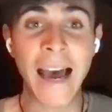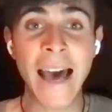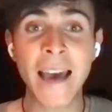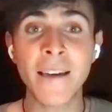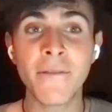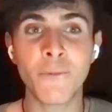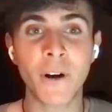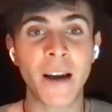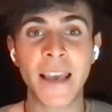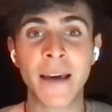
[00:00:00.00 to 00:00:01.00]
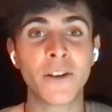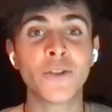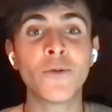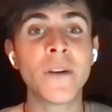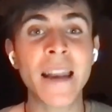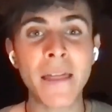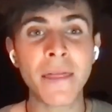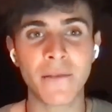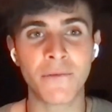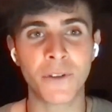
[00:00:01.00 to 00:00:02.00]
alive where I am not doing
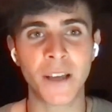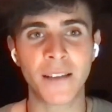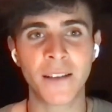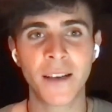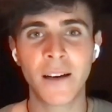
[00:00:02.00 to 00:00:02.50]
nothing for that,